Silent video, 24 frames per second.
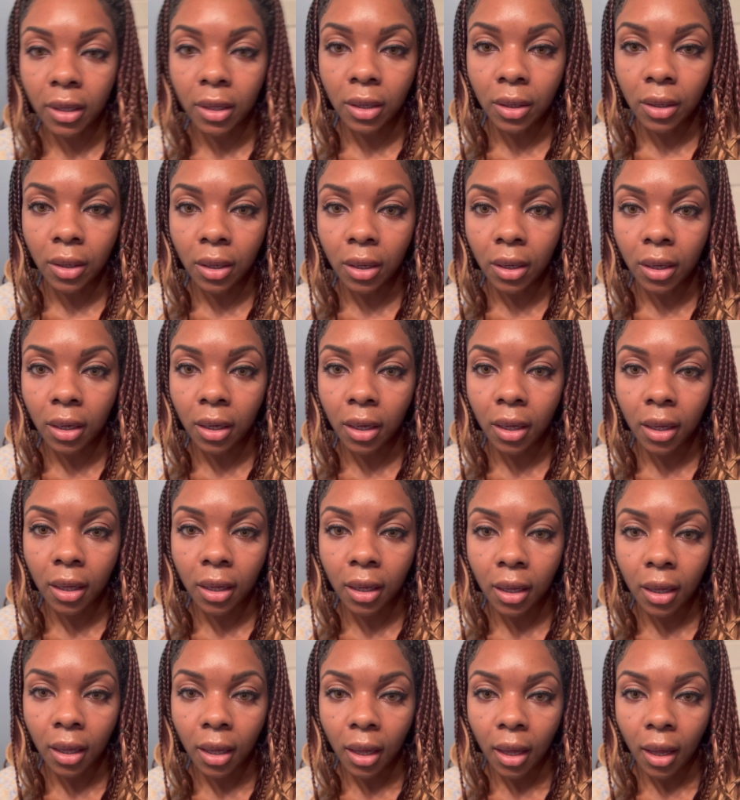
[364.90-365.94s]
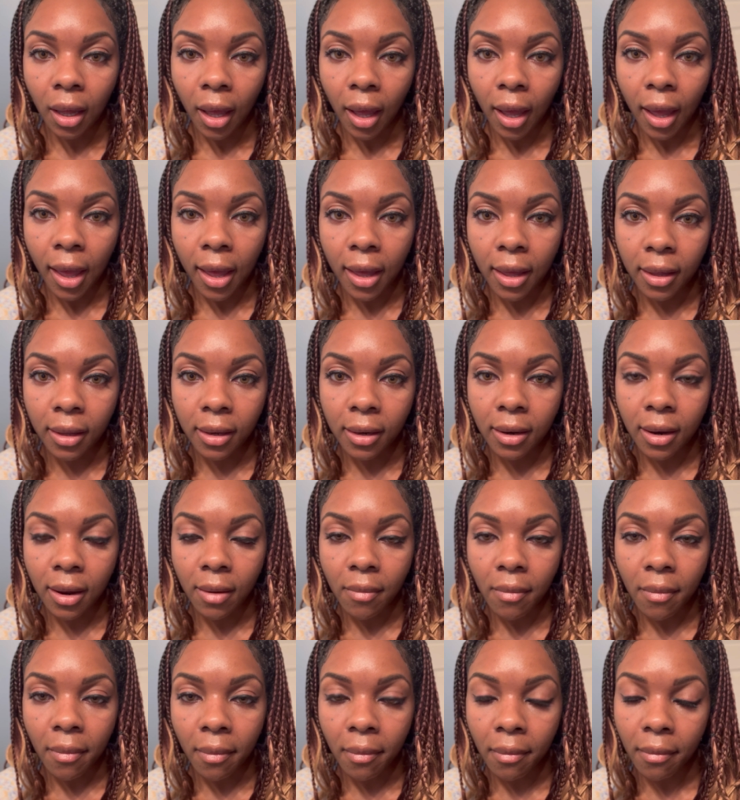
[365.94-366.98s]
look,
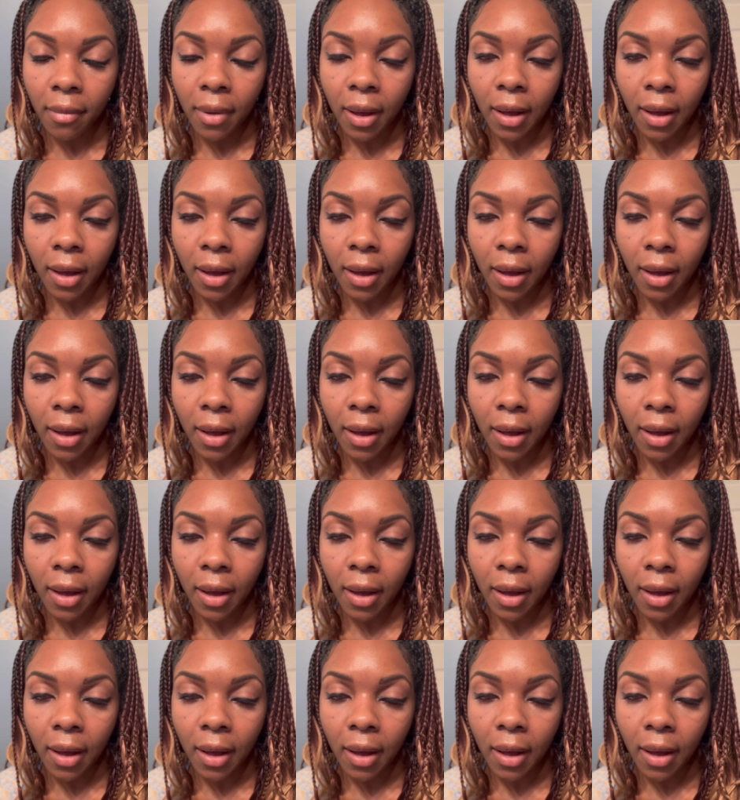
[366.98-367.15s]
and